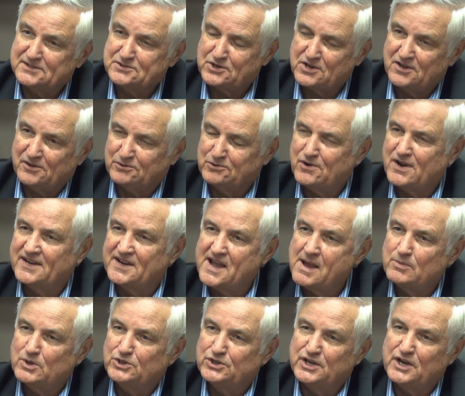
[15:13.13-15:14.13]
I saw Greg
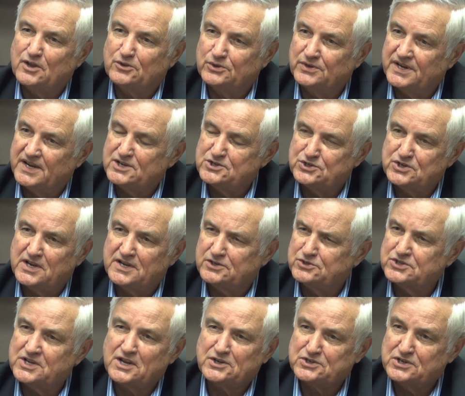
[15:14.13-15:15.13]
Abbott the other day
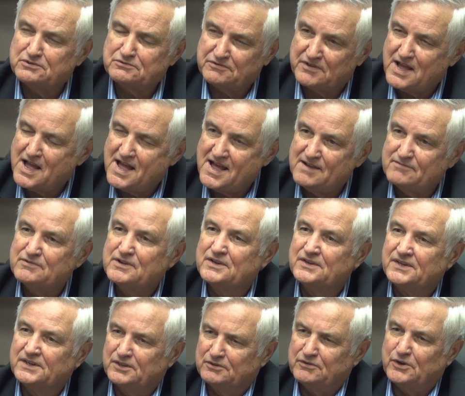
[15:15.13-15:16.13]
saying Section 5
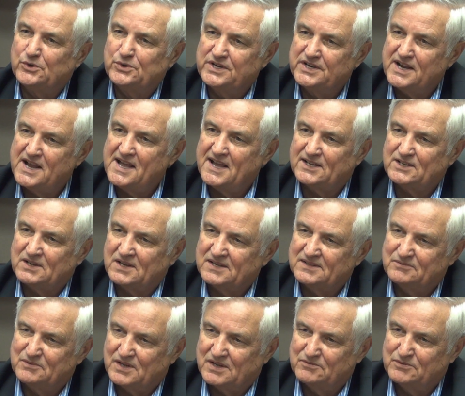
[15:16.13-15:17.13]
Voting
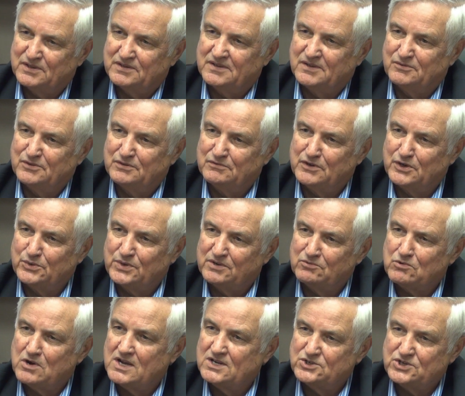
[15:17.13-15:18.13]
Act of the
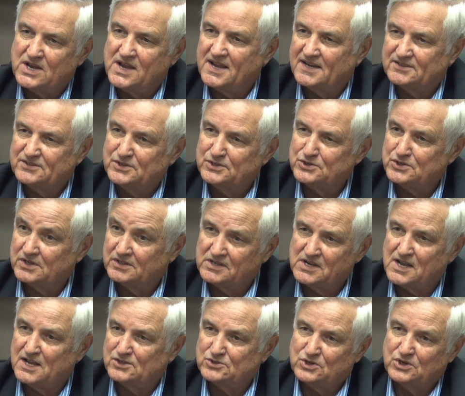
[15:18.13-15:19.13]
Voting Rights Act is
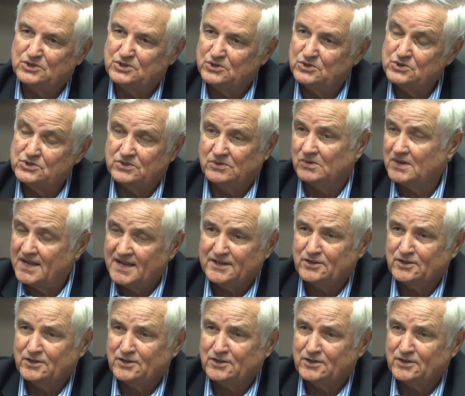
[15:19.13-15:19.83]
unconstitutional.